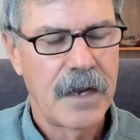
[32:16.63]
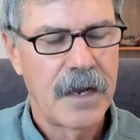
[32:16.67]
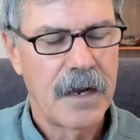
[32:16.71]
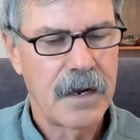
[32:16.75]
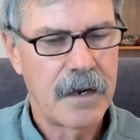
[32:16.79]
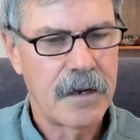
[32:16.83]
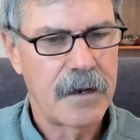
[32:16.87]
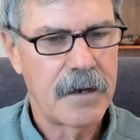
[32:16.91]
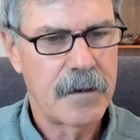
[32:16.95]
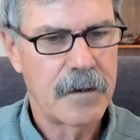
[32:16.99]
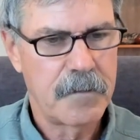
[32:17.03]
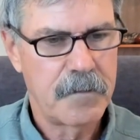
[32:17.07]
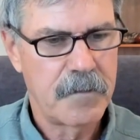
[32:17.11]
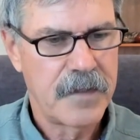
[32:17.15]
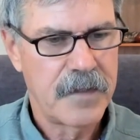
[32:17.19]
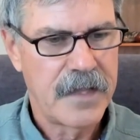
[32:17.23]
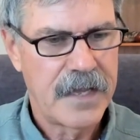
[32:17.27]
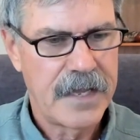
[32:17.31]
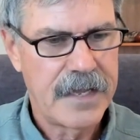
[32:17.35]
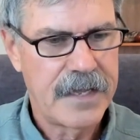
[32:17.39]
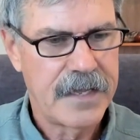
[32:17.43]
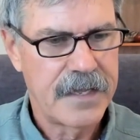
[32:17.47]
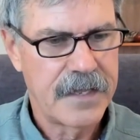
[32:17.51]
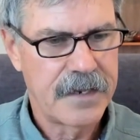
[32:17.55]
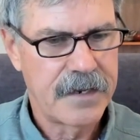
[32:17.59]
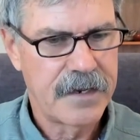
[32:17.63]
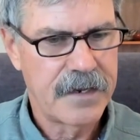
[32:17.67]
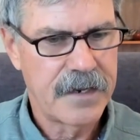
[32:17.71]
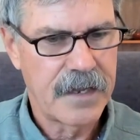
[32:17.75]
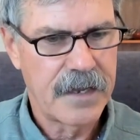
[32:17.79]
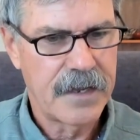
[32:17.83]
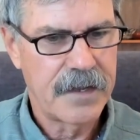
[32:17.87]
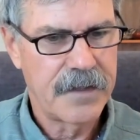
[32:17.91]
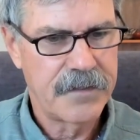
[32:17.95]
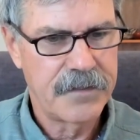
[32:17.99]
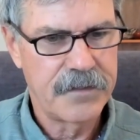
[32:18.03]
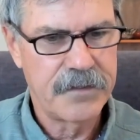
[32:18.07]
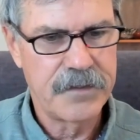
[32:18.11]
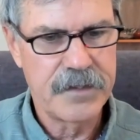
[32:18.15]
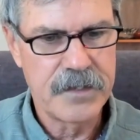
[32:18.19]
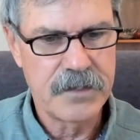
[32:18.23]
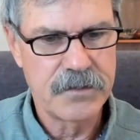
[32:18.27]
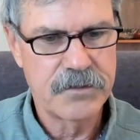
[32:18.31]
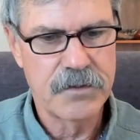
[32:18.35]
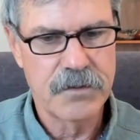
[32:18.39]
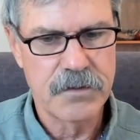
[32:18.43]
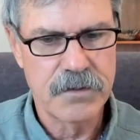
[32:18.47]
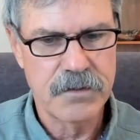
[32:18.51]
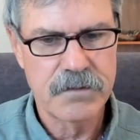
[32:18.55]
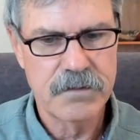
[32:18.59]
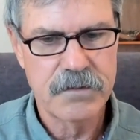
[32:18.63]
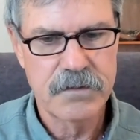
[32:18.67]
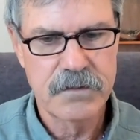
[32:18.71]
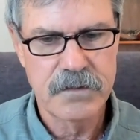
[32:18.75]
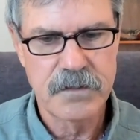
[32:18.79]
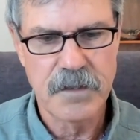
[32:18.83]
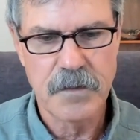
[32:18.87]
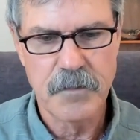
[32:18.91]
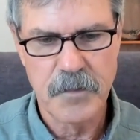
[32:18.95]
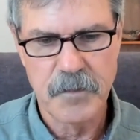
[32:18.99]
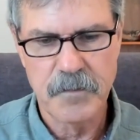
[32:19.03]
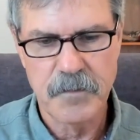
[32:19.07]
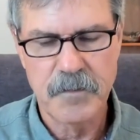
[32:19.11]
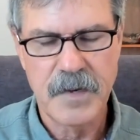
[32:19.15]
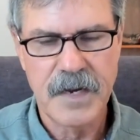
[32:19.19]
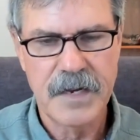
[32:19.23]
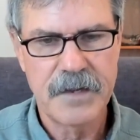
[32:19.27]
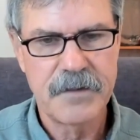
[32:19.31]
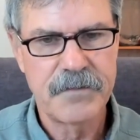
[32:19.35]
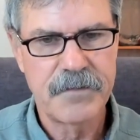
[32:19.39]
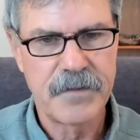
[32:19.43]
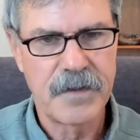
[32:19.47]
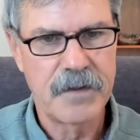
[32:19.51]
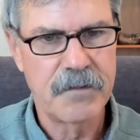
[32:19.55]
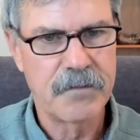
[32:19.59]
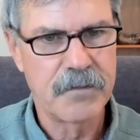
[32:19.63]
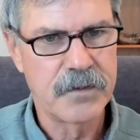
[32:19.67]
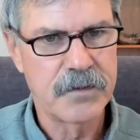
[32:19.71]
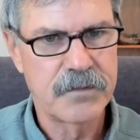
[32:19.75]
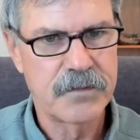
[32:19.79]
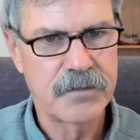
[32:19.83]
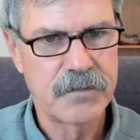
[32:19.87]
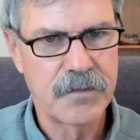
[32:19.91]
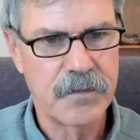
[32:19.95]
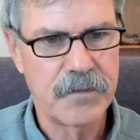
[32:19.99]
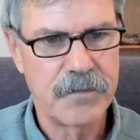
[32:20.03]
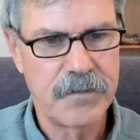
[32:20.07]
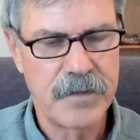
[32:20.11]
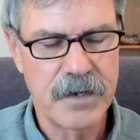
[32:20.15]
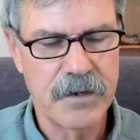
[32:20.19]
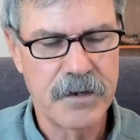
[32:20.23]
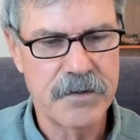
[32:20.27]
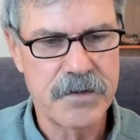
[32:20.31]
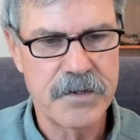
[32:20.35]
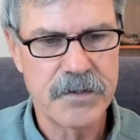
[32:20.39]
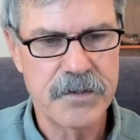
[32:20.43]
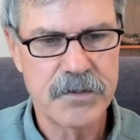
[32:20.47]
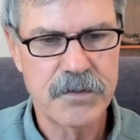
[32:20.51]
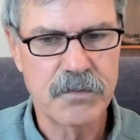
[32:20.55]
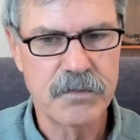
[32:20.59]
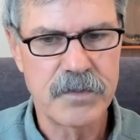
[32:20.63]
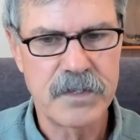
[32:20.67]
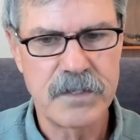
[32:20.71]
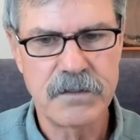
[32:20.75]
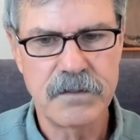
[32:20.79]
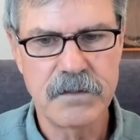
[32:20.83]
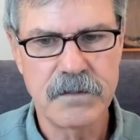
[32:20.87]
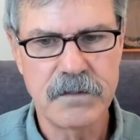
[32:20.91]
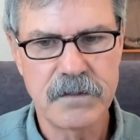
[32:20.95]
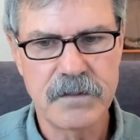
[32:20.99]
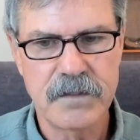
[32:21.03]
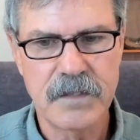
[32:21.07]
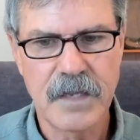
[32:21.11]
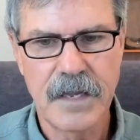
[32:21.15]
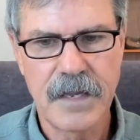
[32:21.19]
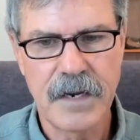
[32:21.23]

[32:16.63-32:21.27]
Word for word: Um, and these are some of my favorites for various reasons.